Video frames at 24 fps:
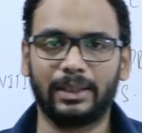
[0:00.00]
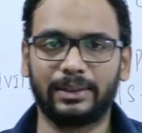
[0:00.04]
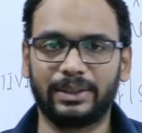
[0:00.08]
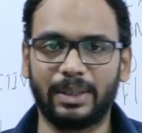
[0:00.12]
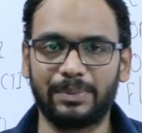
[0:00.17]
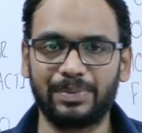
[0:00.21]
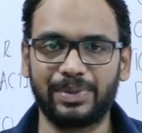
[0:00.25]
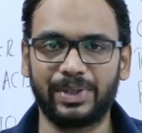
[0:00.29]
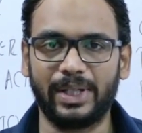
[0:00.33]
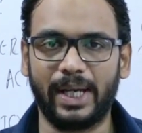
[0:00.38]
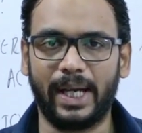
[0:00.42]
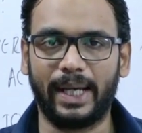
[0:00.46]

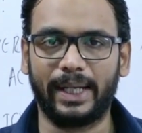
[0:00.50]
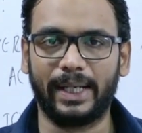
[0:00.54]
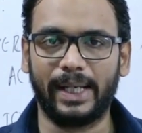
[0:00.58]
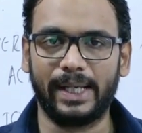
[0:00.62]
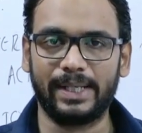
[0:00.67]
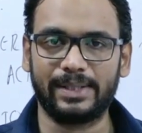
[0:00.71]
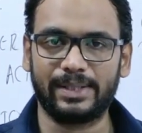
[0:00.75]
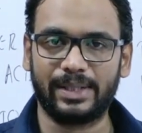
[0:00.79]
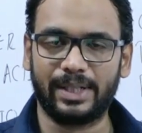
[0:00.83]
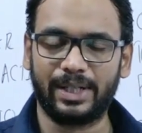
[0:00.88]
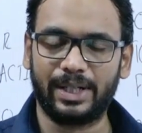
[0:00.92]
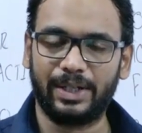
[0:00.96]
subsidiary
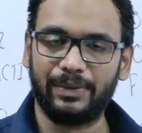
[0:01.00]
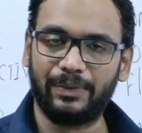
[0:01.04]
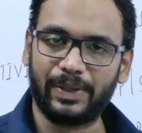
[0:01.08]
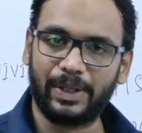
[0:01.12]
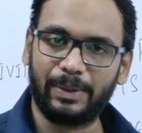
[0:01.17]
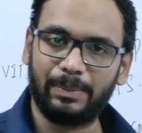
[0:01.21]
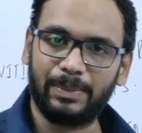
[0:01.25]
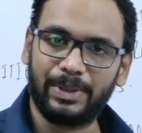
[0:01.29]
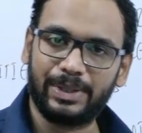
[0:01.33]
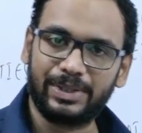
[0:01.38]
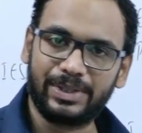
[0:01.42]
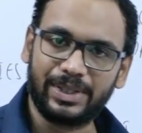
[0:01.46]
is in a
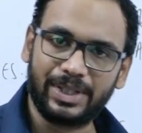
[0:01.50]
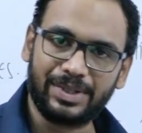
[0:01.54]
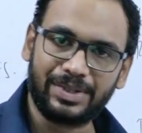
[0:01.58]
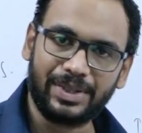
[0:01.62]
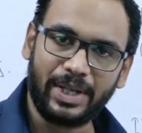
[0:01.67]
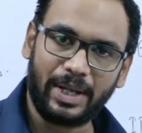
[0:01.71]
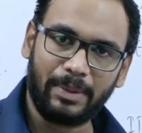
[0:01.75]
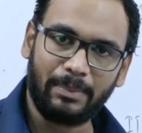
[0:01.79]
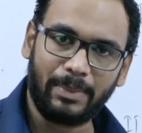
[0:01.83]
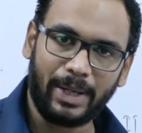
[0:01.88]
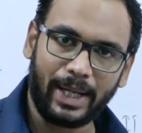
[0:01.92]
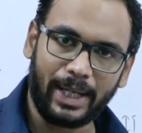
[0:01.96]
different business
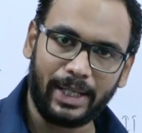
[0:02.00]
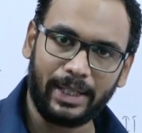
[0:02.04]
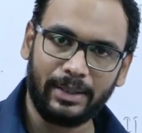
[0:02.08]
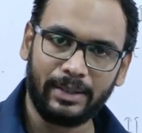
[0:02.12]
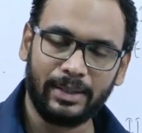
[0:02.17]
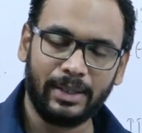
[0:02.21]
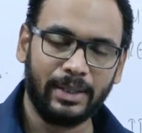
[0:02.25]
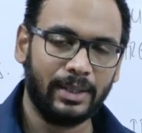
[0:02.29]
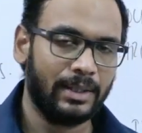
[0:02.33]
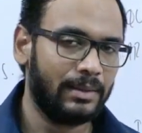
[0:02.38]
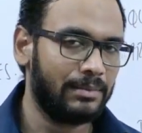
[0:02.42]
than mine,